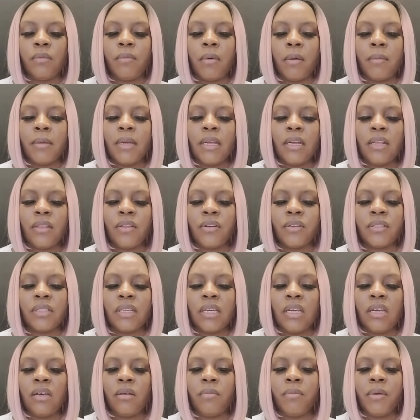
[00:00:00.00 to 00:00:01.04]
I'm getting there's a
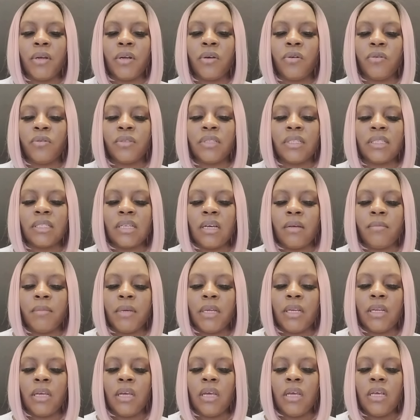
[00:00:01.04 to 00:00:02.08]
King of Pentacles that's coming.